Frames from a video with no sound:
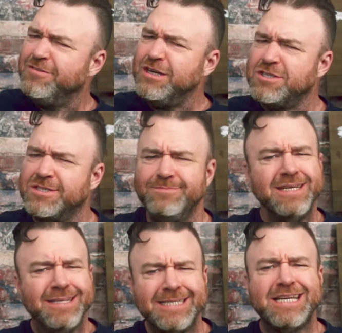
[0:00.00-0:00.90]
First,
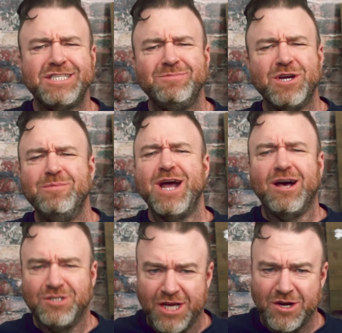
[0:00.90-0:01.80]
let's get some
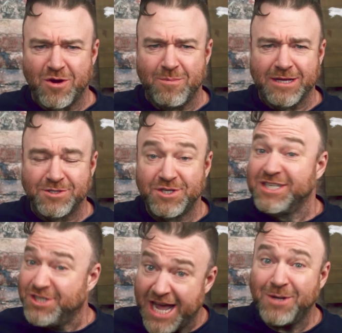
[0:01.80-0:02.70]
terminology under our belts,
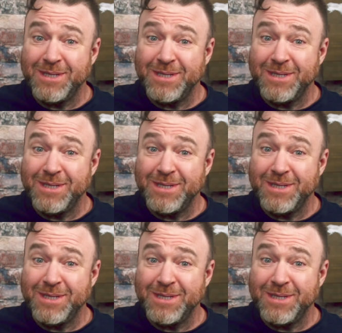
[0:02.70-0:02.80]
shall